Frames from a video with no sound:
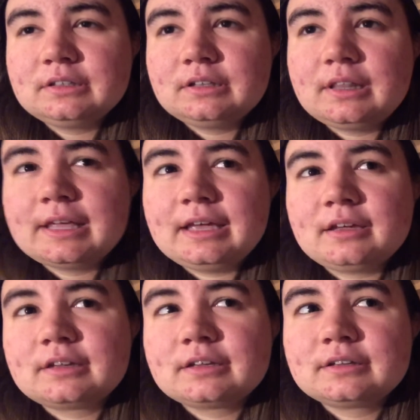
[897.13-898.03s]

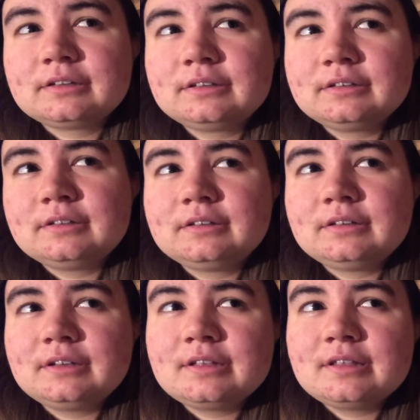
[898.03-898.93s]
like
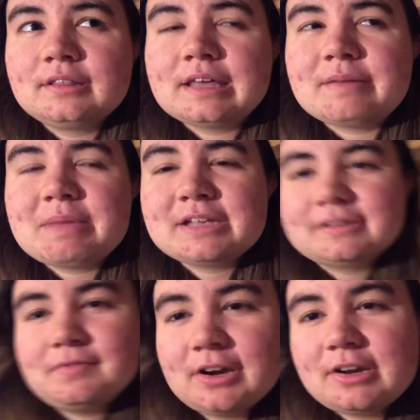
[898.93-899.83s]
that makes
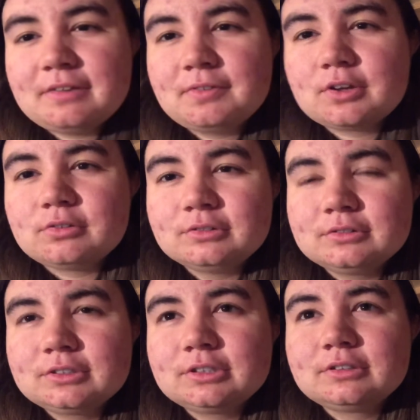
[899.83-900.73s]
it very
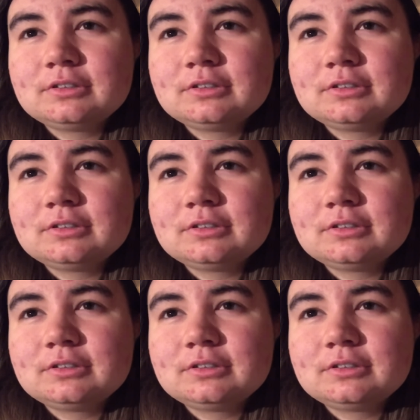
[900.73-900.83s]
difficult